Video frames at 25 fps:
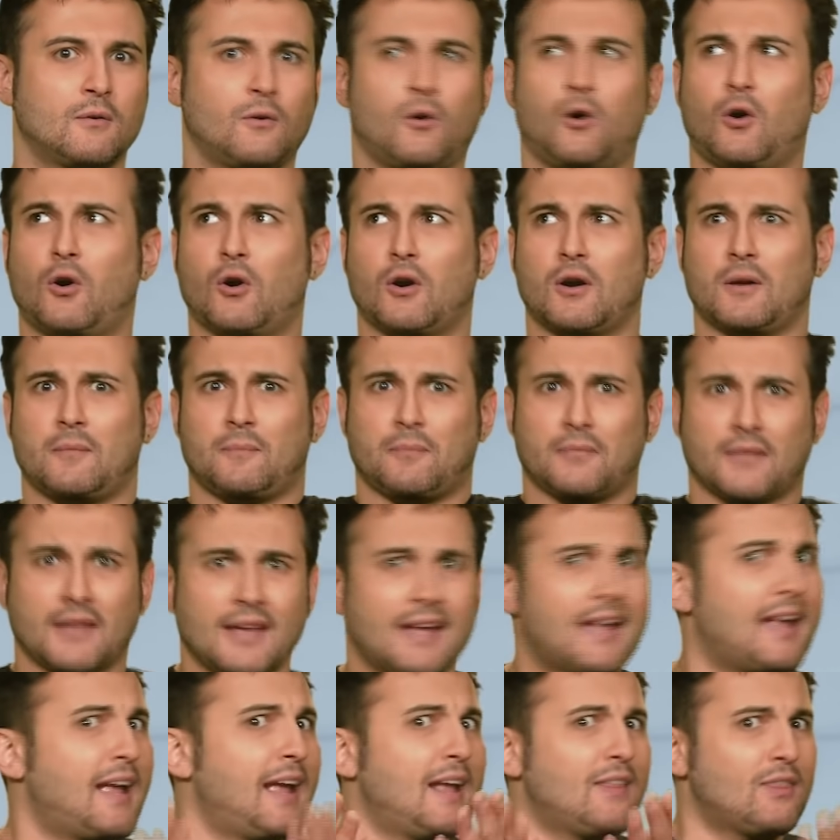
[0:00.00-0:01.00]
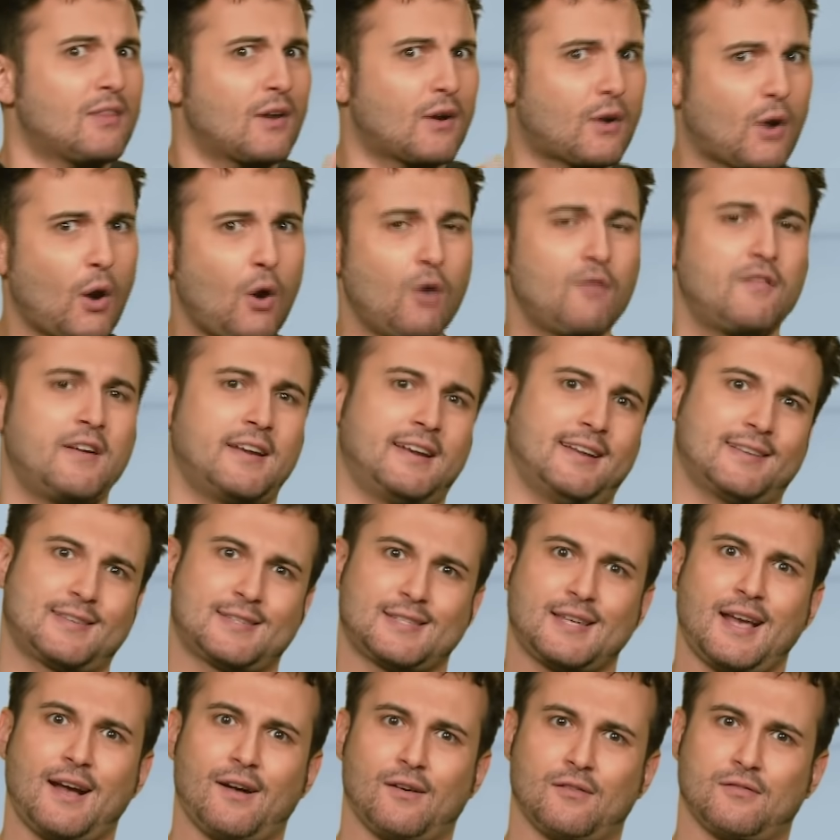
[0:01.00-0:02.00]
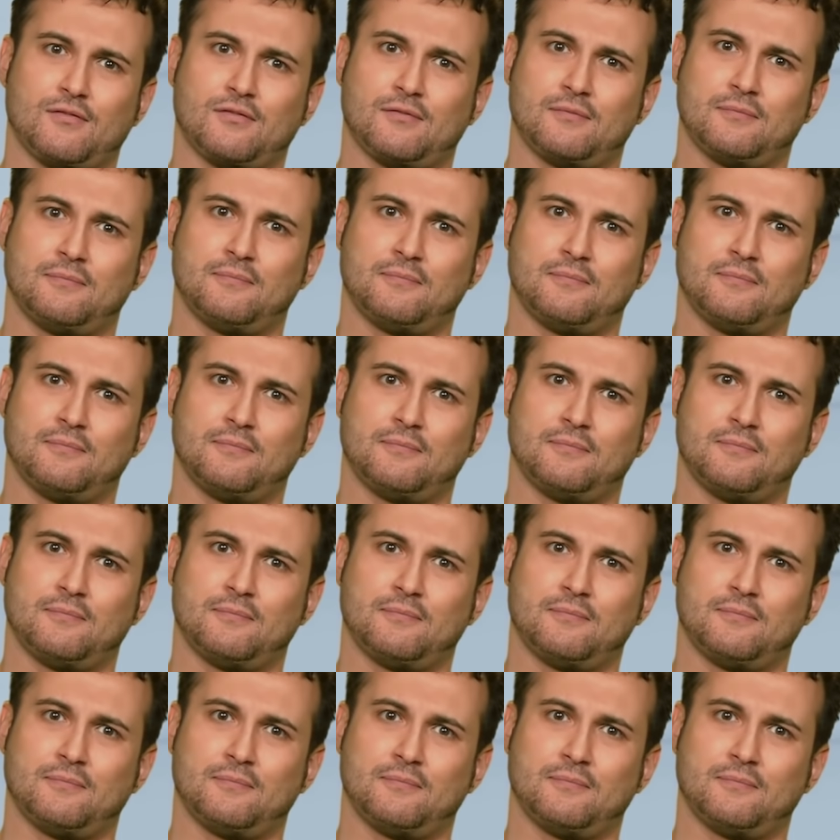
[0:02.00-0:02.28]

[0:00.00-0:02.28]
Or in the COVID itself?